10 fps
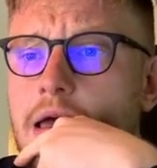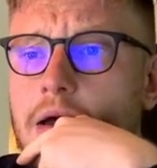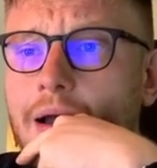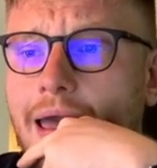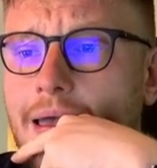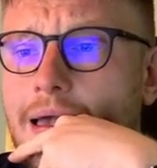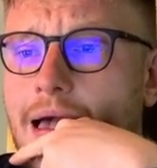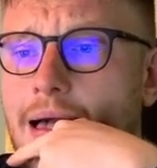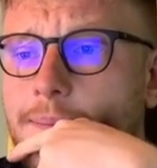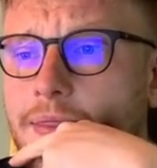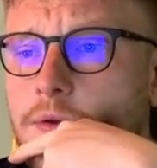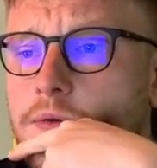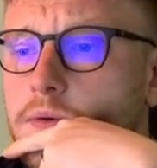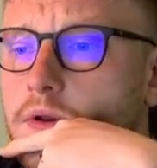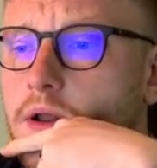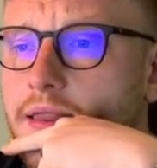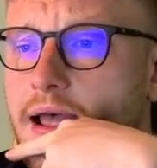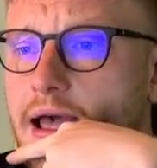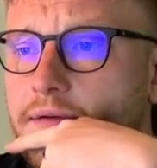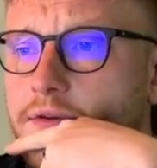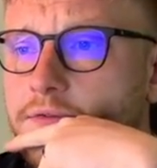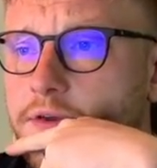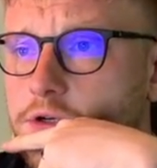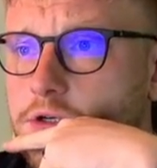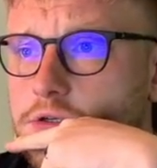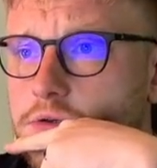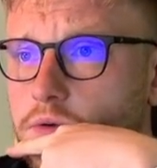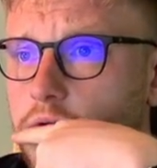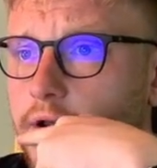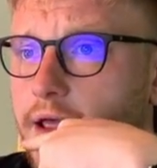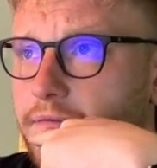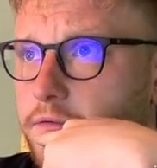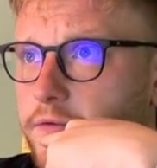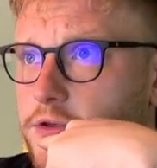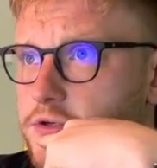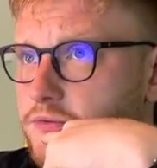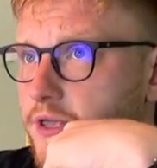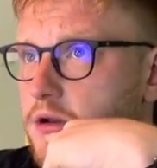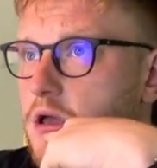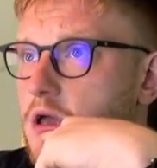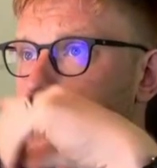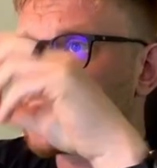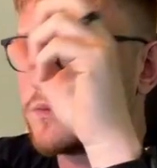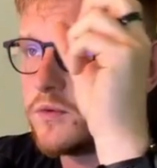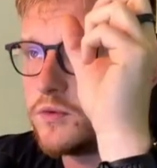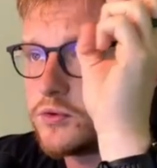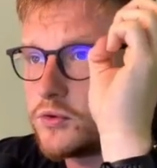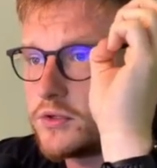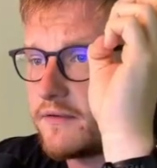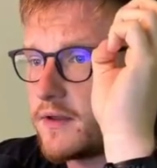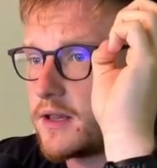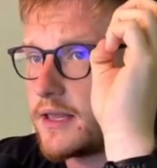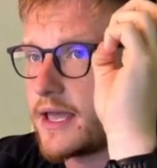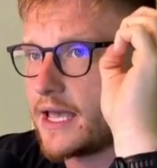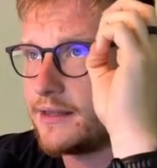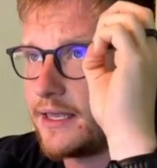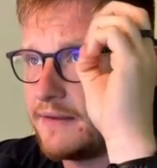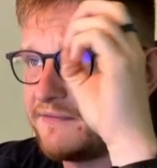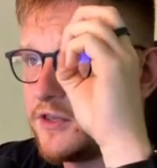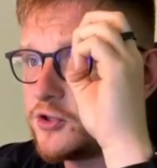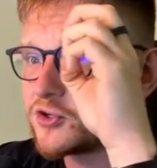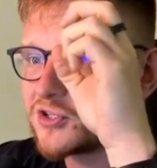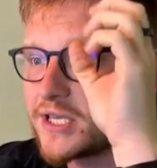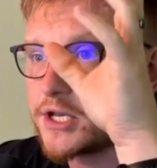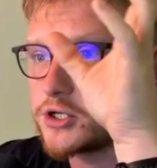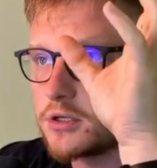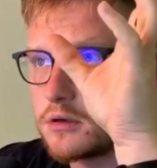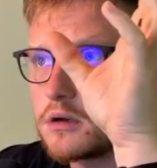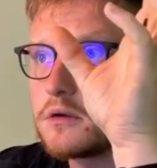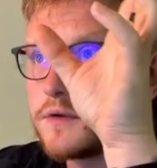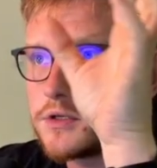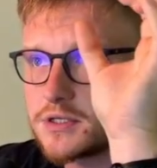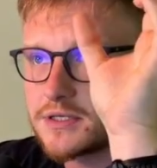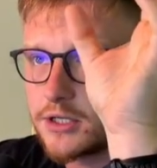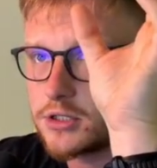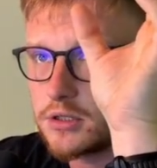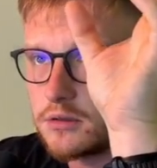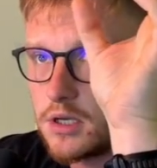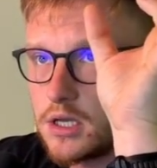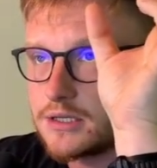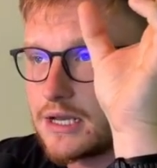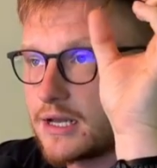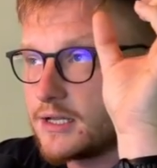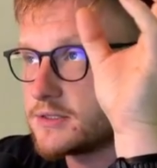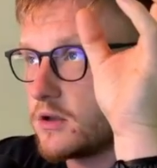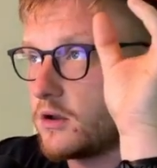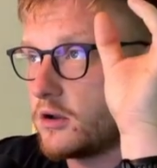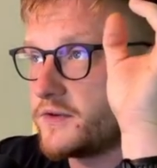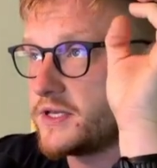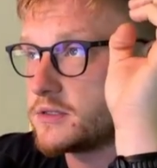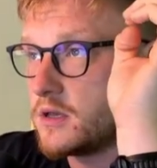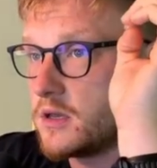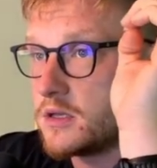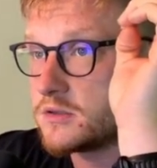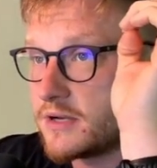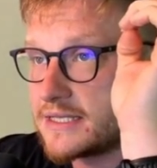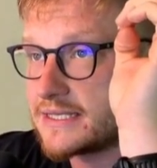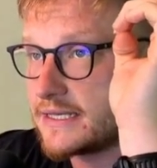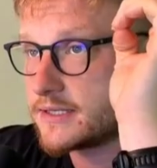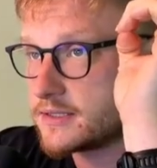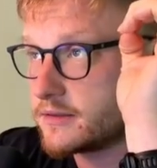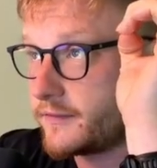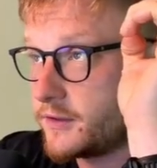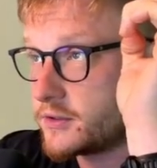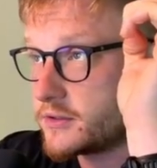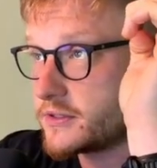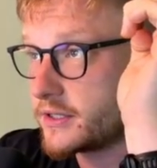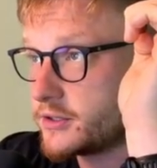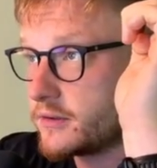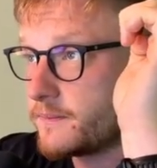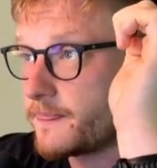Okay, but you do not have the features. You do not have the features right here. So you should definitely add a feature section that lists all of these. So let's say this is the features section.